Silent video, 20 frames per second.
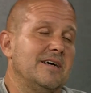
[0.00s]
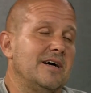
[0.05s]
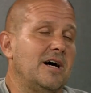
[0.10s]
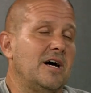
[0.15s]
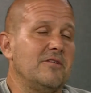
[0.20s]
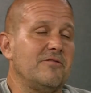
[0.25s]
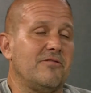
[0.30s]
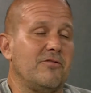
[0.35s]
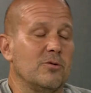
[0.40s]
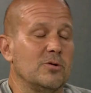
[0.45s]

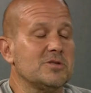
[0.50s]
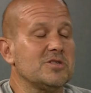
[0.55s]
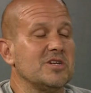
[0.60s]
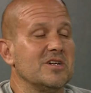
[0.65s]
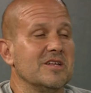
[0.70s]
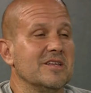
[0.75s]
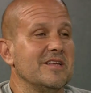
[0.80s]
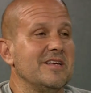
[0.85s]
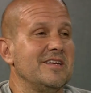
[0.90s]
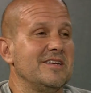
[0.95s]

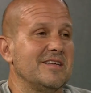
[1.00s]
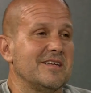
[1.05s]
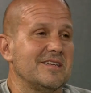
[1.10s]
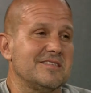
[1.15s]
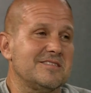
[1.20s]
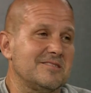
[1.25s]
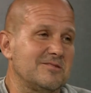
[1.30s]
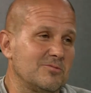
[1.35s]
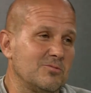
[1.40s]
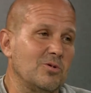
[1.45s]
Unfortunately,
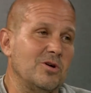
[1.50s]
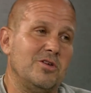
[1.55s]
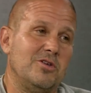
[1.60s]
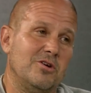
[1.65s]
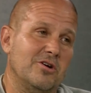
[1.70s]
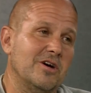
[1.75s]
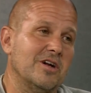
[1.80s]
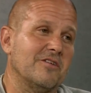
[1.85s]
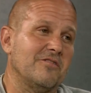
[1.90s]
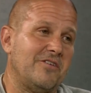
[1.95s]
that's what you're
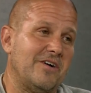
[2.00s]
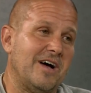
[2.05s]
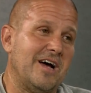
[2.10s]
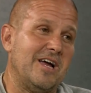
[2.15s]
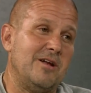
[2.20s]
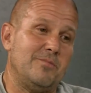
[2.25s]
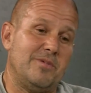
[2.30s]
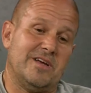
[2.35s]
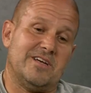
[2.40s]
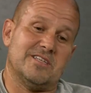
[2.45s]
going to
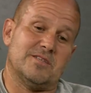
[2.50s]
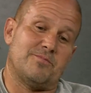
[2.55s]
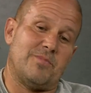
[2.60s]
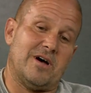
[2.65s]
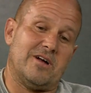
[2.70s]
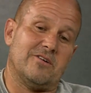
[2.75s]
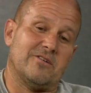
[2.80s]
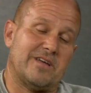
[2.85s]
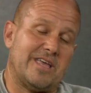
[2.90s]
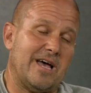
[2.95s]
find because
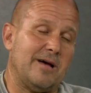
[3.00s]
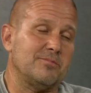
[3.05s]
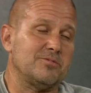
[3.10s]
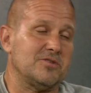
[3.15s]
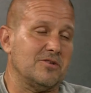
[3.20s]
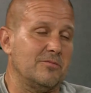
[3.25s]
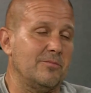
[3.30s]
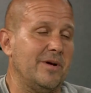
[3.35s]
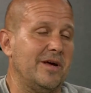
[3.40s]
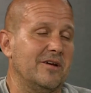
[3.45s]
bottle caps
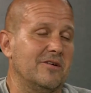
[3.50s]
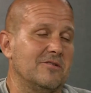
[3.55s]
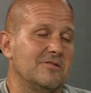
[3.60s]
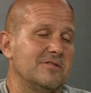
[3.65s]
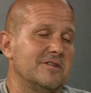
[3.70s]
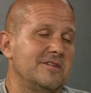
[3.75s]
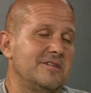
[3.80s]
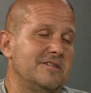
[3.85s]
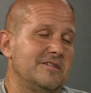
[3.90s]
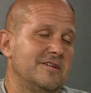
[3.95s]
are metal
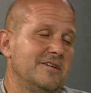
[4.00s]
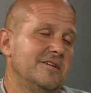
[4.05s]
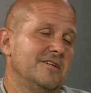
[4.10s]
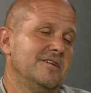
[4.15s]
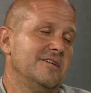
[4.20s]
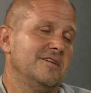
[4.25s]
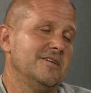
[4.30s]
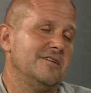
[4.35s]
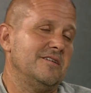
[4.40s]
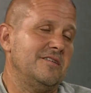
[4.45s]
and
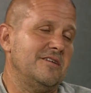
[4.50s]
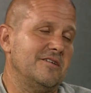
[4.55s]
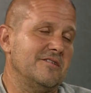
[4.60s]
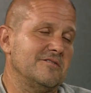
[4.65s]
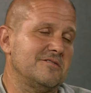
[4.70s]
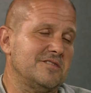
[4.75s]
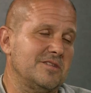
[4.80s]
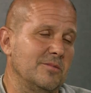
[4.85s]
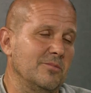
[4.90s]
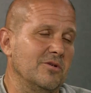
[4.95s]
they're
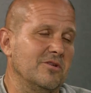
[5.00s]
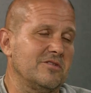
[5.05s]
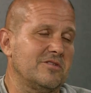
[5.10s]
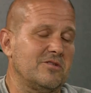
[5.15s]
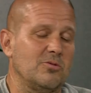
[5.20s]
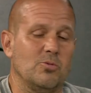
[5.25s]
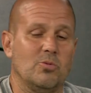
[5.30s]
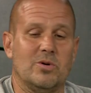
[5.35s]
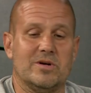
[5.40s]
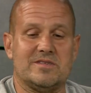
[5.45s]
similar
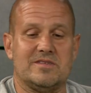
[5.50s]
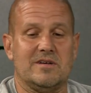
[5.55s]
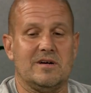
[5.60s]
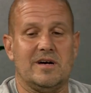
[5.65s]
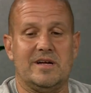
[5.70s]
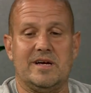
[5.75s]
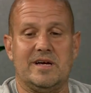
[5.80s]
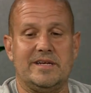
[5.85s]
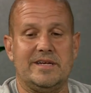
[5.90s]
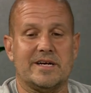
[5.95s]
to what
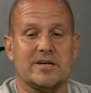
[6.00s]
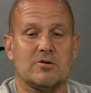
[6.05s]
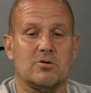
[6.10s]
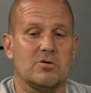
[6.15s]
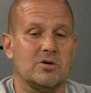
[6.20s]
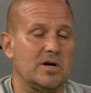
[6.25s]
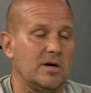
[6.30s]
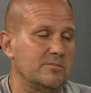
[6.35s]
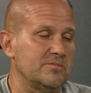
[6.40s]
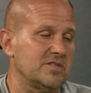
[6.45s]
a nickel
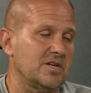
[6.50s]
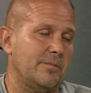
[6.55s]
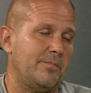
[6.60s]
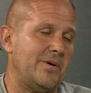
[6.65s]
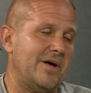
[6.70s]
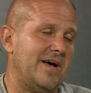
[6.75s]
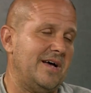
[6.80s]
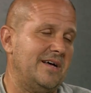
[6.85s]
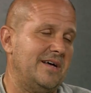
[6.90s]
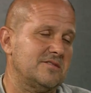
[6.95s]
comes up
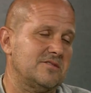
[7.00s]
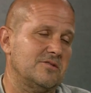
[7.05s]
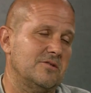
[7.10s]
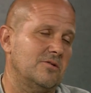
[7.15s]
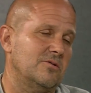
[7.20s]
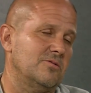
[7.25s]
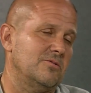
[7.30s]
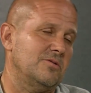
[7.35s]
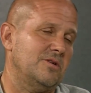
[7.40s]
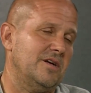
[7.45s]
as.
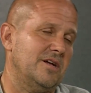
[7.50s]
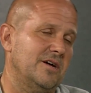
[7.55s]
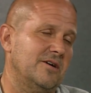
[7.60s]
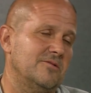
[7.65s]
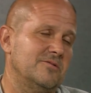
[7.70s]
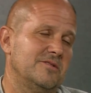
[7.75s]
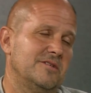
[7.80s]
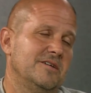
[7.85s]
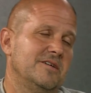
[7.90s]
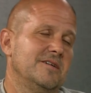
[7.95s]
So, you know,
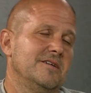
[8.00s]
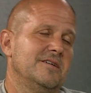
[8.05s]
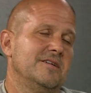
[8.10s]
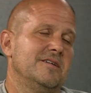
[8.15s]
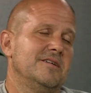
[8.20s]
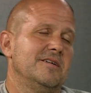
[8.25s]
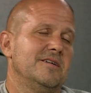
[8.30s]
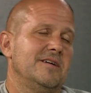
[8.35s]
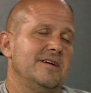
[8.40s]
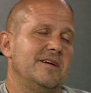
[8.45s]

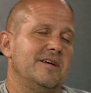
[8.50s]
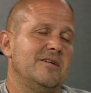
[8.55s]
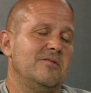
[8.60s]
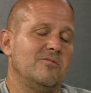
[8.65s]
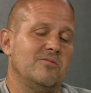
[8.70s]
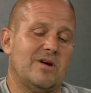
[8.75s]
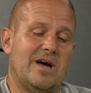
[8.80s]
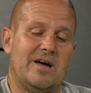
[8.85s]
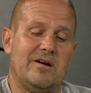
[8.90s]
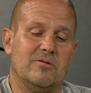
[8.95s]

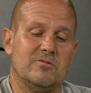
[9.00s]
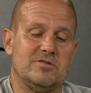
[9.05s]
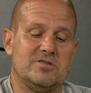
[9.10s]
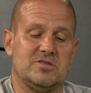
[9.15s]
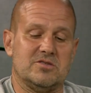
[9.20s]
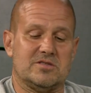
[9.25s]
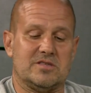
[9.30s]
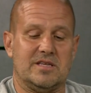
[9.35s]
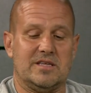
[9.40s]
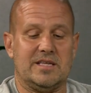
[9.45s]
and I always
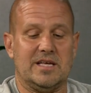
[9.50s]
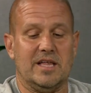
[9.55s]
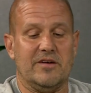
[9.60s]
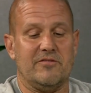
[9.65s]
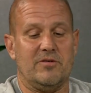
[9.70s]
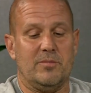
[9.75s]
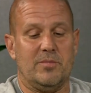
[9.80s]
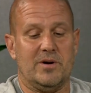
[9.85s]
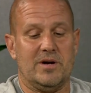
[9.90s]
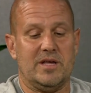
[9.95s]
used to tell
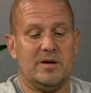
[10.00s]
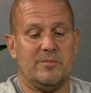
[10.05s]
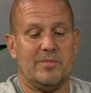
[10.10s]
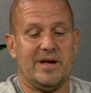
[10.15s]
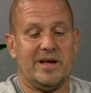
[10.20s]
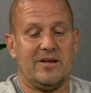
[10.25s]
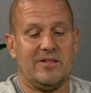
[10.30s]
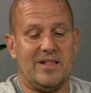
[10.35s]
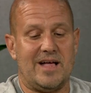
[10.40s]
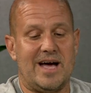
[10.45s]
everybody in my
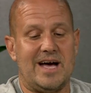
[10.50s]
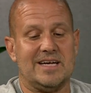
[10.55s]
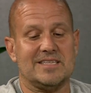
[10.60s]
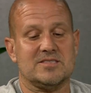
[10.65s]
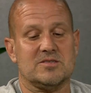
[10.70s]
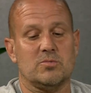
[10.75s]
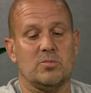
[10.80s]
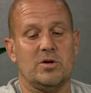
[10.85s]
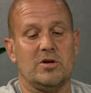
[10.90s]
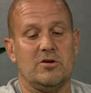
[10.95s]

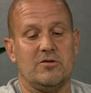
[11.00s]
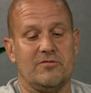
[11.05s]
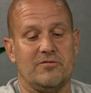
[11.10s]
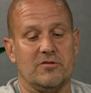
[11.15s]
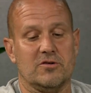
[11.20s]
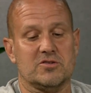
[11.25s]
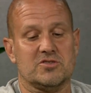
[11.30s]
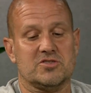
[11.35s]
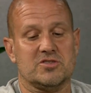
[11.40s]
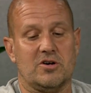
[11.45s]
class when you
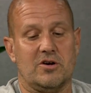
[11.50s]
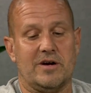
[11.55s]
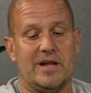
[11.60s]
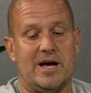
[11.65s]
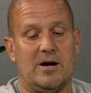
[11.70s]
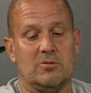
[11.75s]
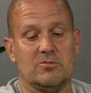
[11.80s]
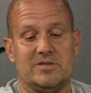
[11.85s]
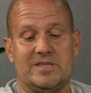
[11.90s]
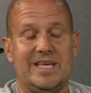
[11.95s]
first start
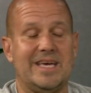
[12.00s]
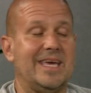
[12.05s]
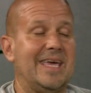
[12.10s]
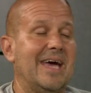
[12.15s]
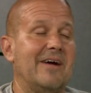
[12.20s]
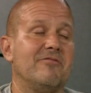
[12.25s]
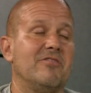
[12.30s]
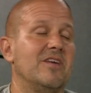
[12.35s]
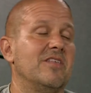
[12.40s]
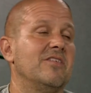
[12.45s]
out, dig
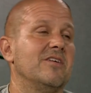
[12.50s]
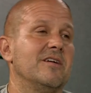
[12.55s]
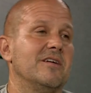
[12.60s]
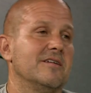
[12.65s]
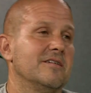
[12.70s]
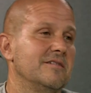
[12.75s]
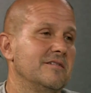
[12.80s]
everything.